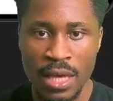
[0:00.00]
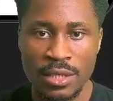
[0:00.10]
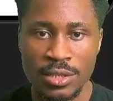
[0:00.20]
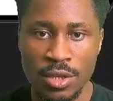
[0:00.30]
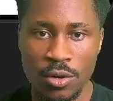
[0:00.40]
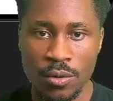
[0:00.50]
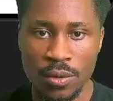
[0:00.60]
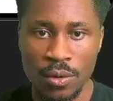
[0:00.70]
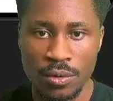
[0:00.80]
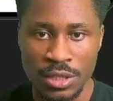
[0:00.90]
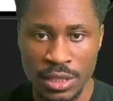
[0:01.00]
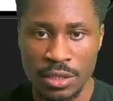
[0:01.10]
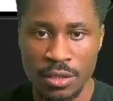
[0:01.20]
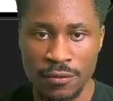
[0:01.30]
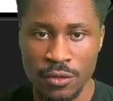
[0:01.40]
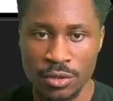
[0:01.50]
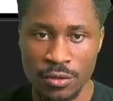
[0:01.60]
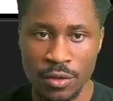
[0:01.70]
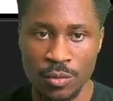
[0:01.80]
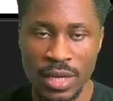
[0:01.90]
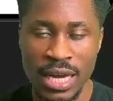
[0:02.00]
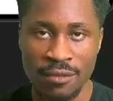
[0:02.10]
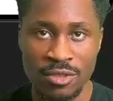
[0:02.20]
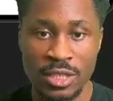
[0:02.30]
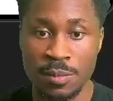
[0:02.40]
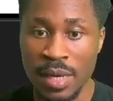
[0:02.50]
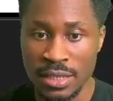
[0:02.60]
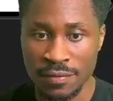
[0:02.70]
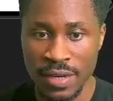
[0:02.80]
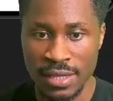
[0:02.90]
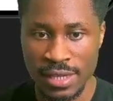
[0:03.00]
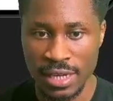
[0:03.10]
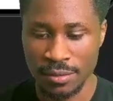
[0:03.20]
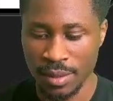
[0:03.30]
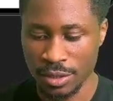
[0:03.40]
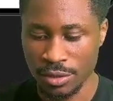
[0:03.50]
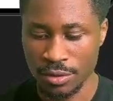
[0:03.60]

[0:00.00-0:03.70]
So here, first of all, we have to specify the animation.